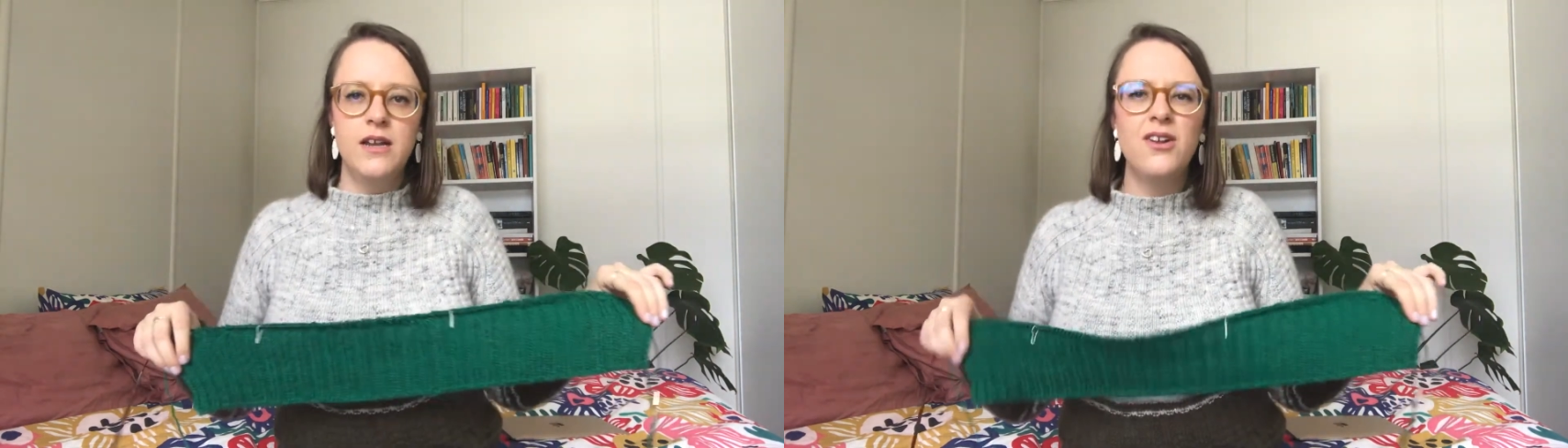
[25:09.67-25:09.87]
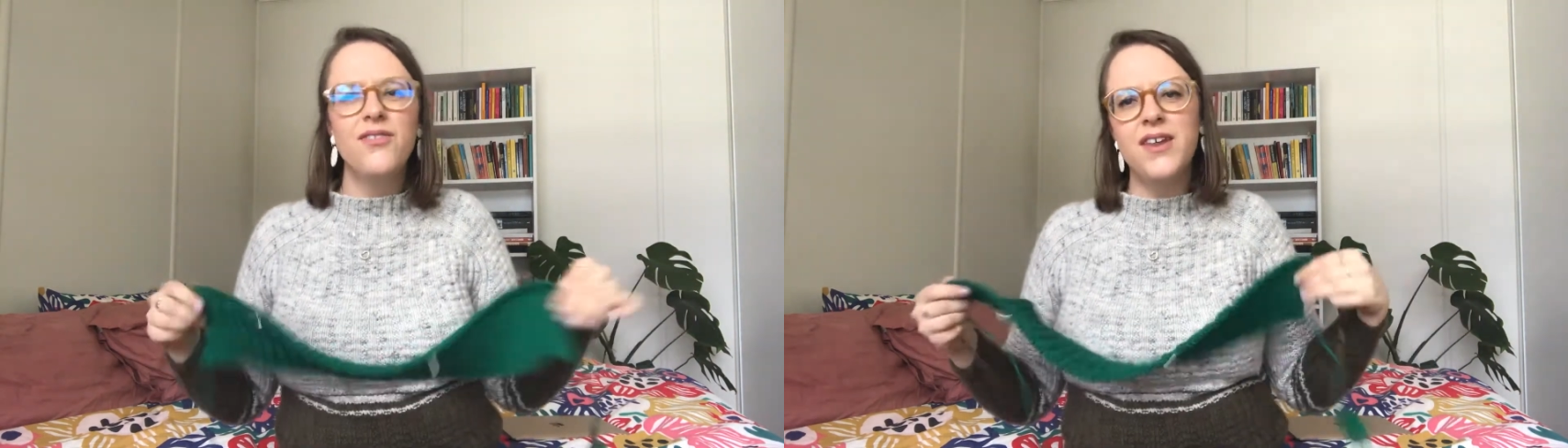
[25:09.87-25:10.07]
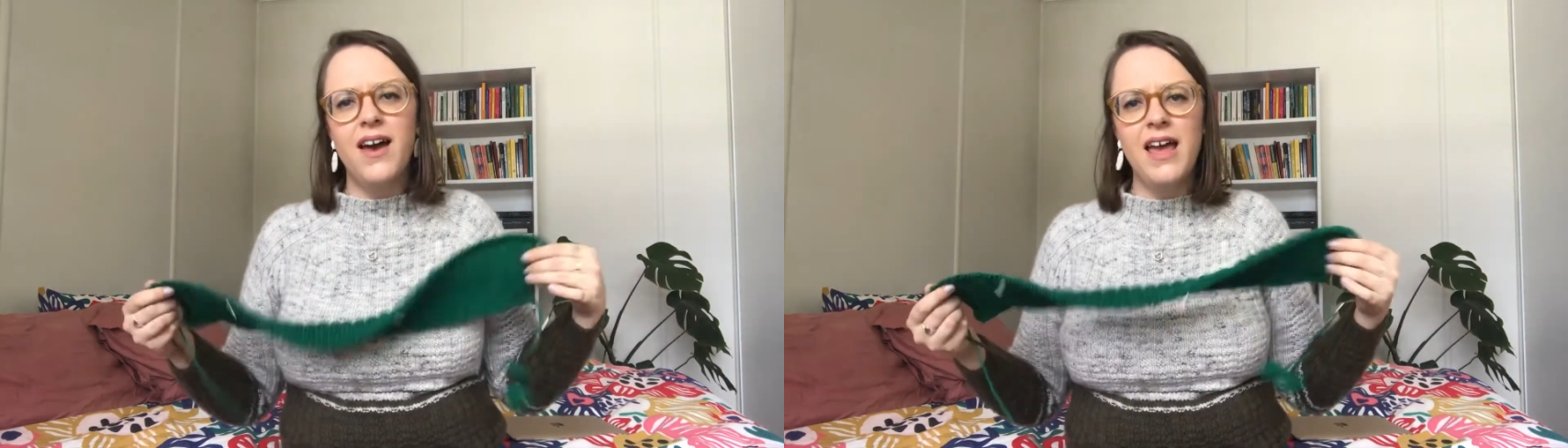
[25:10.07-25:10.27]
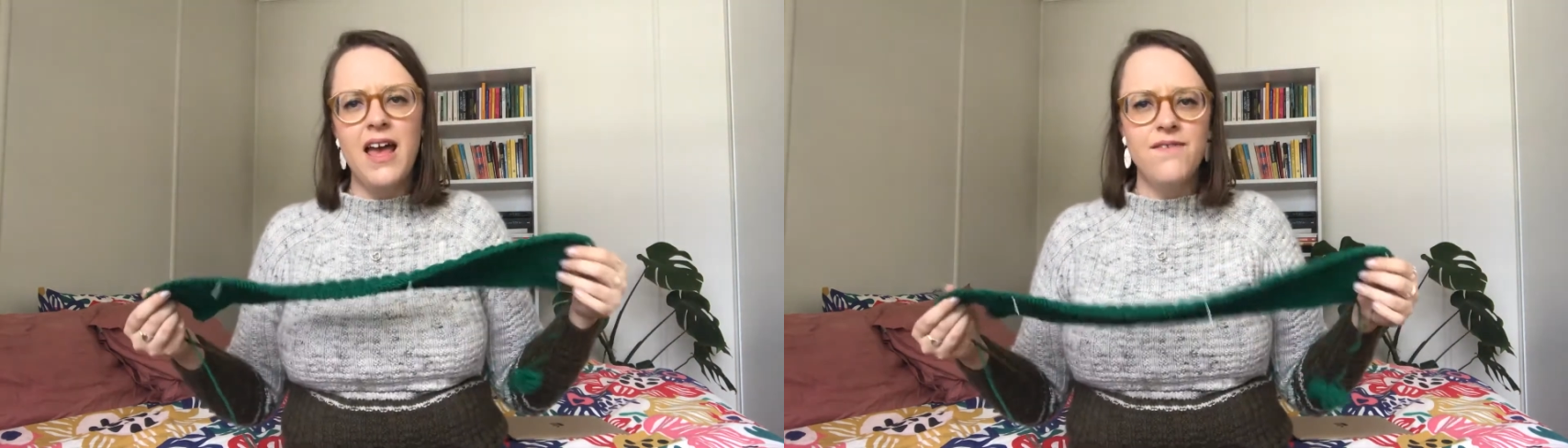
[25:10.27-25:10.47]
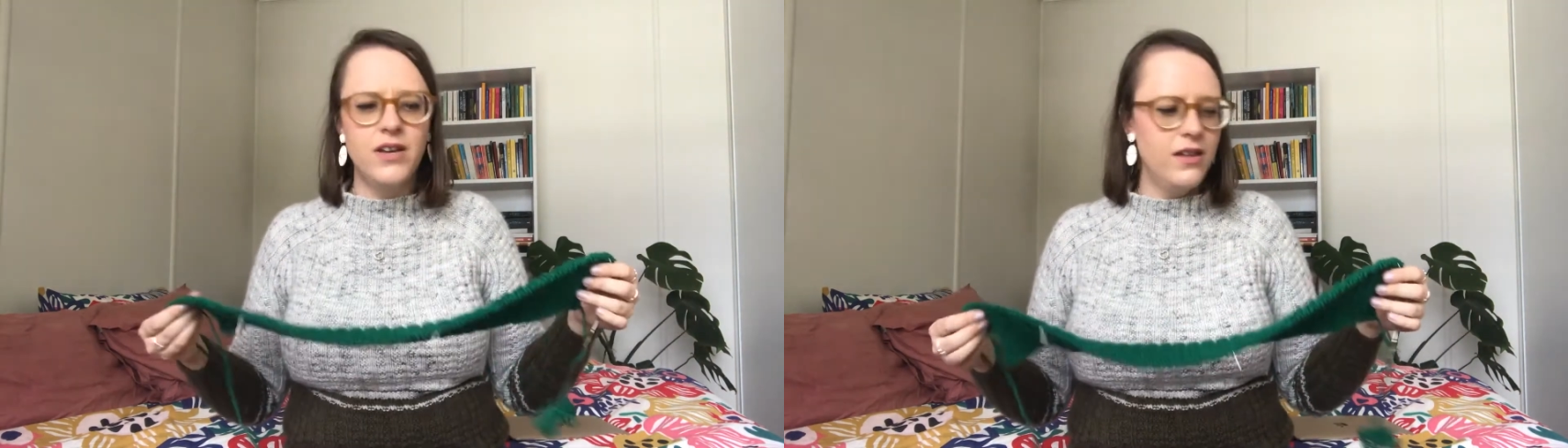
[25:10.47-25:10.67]
not that I
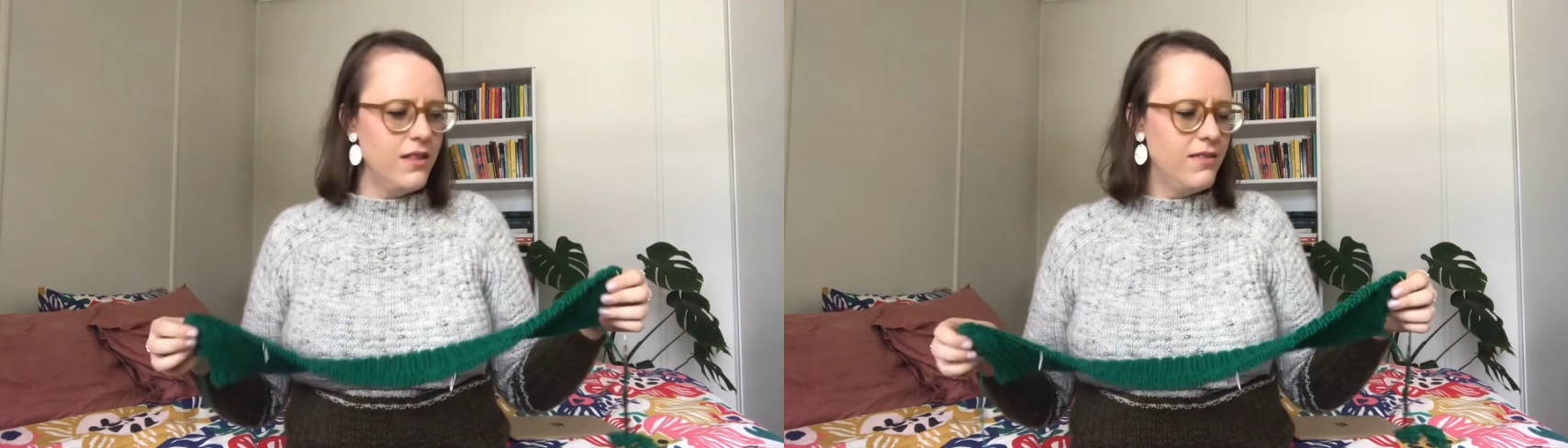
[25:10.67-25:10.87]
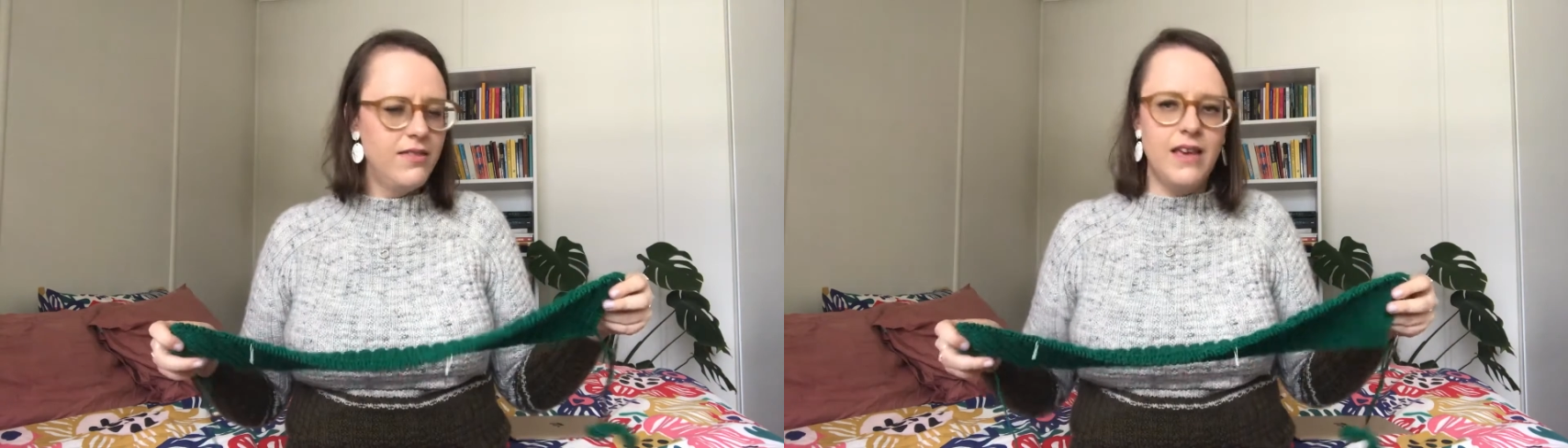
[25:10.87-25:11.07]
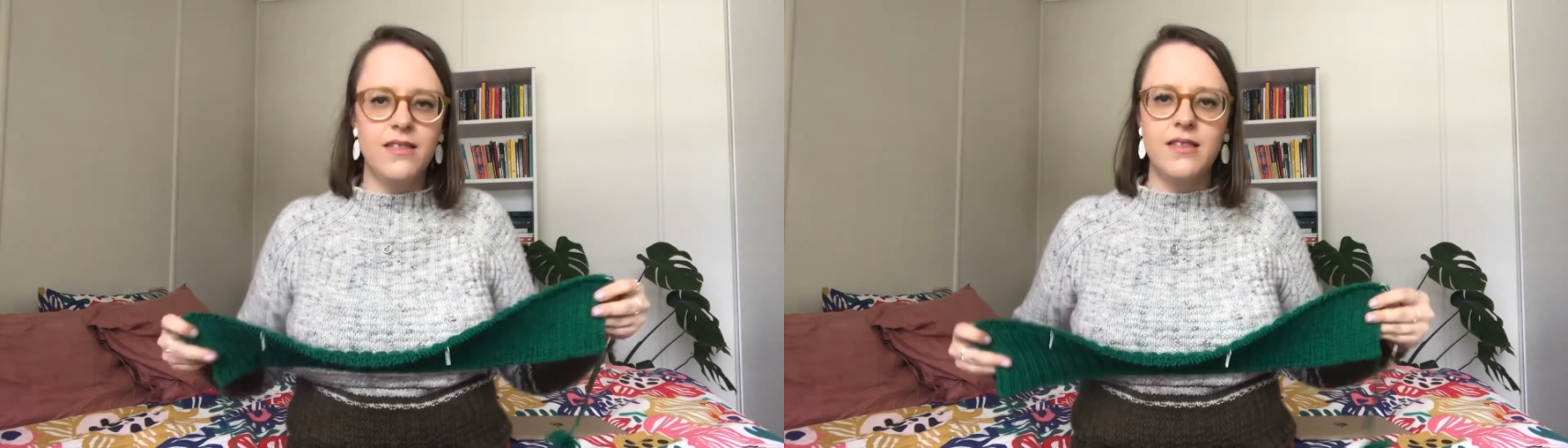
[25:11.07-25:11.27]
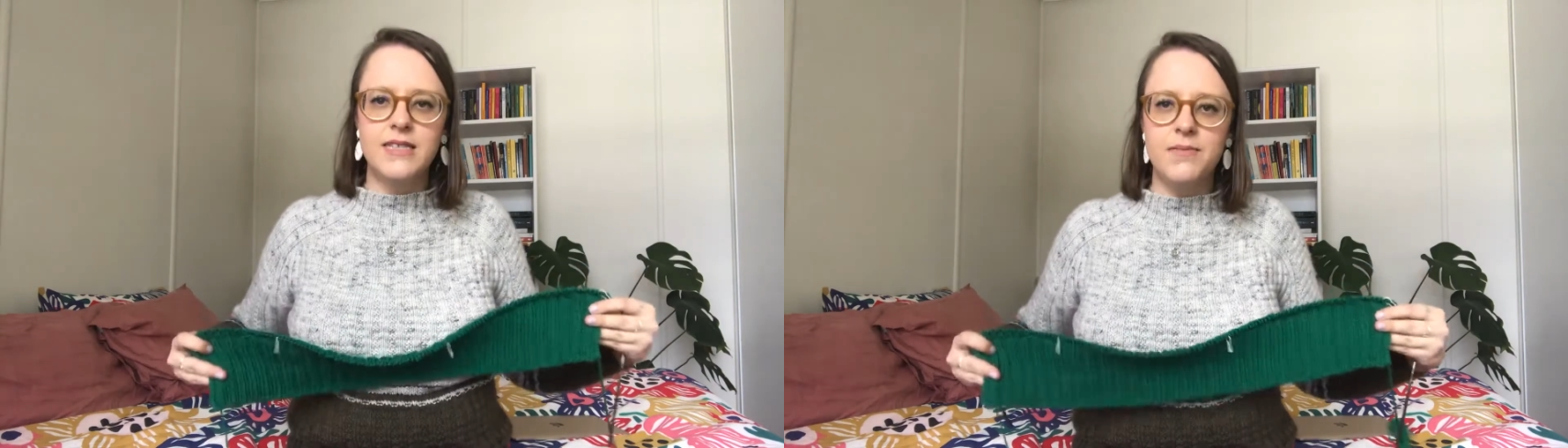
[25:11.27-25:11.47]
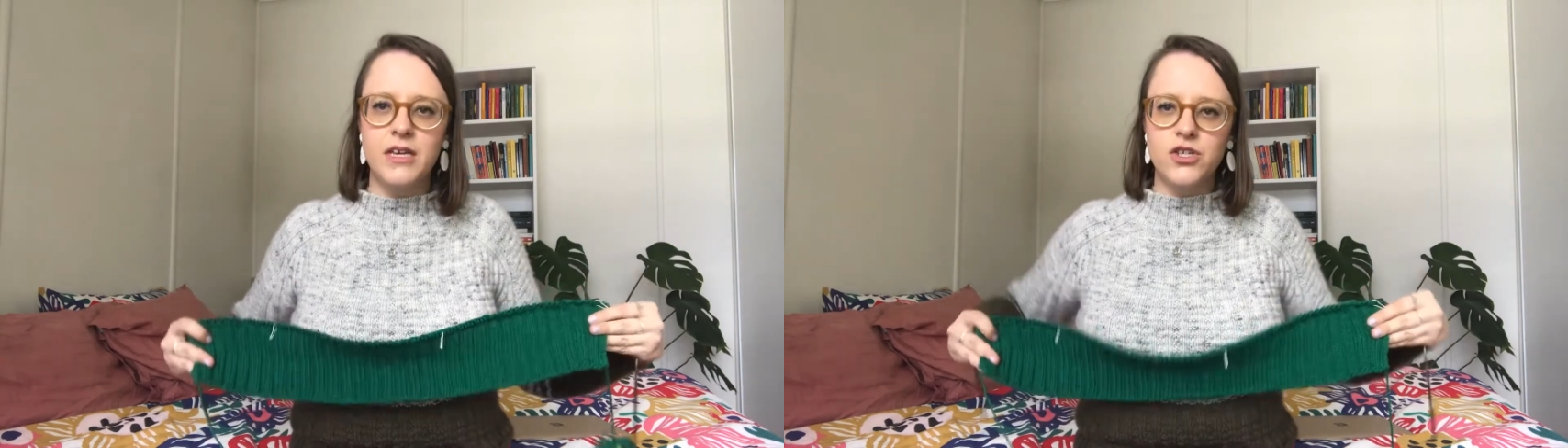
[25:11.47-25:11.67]
ever think that
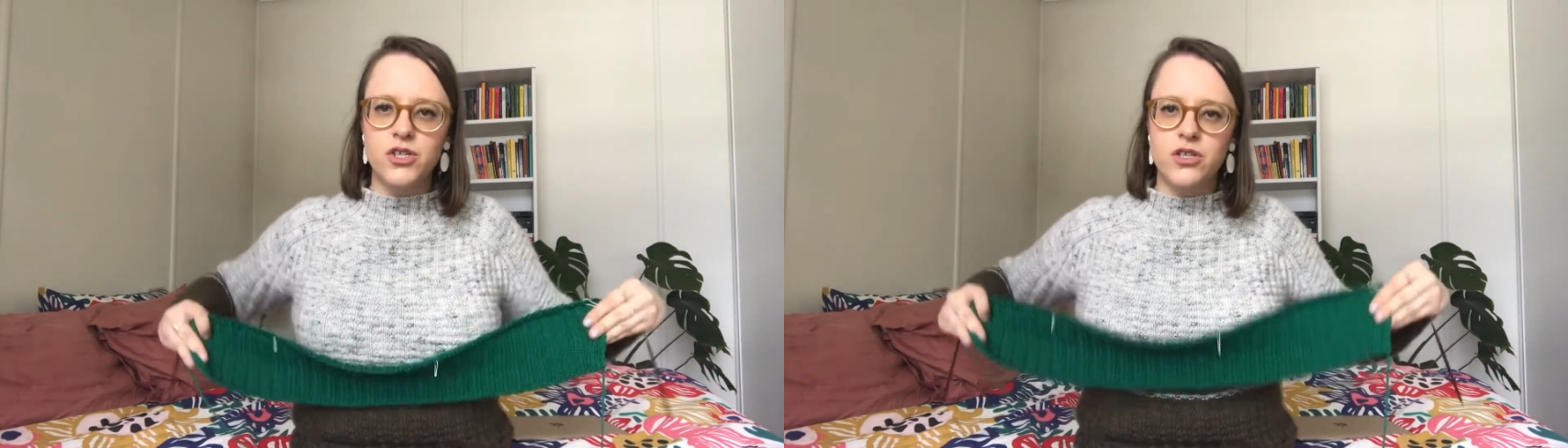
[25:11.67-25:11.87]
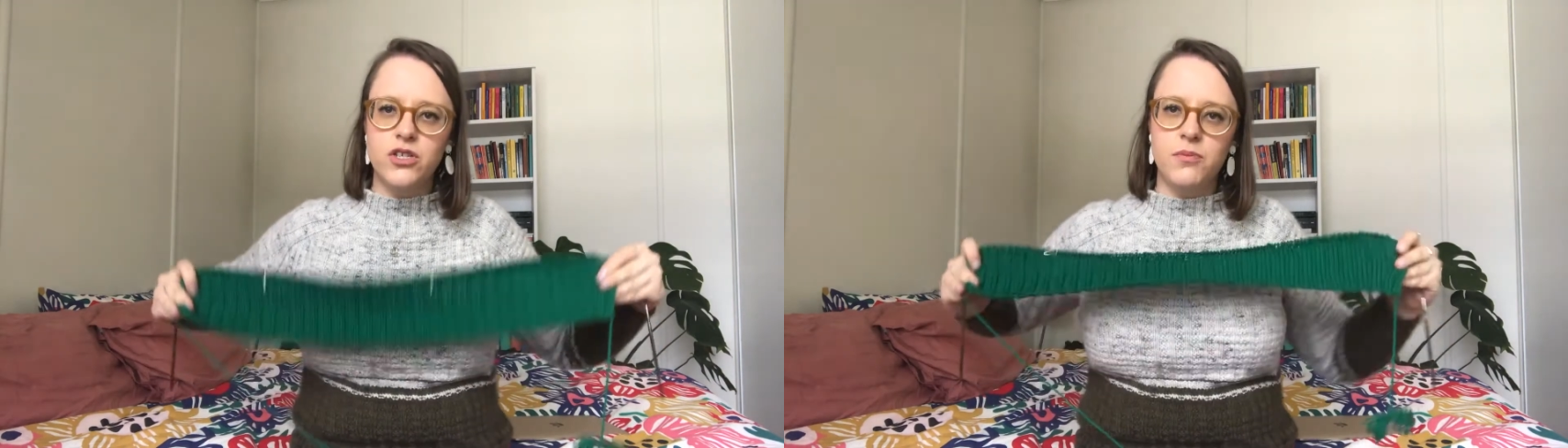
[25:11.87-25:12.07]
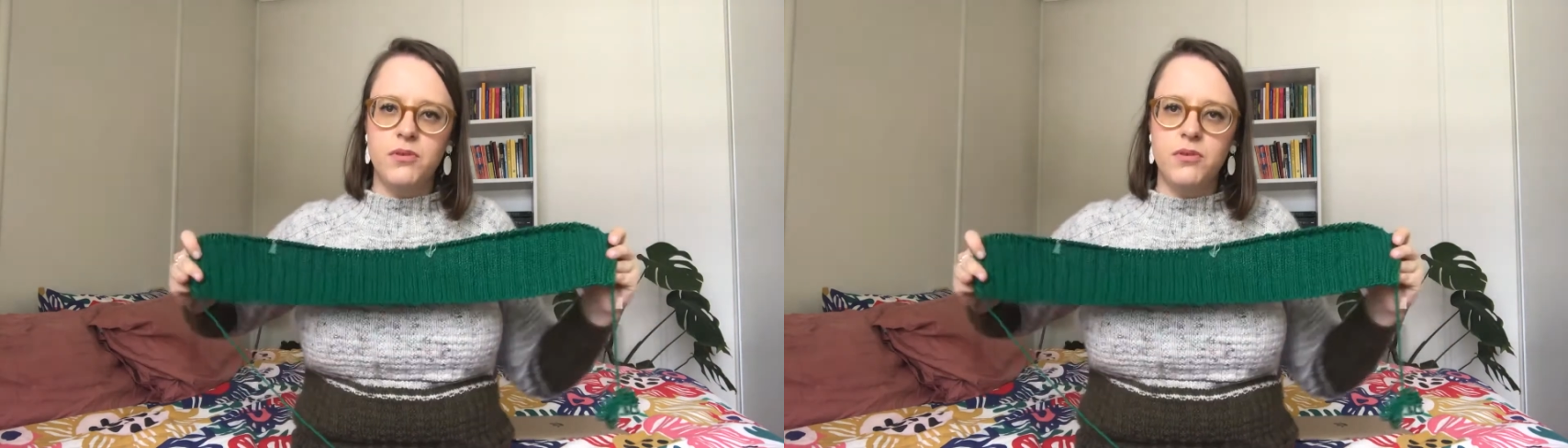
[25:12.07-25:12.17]
something should stop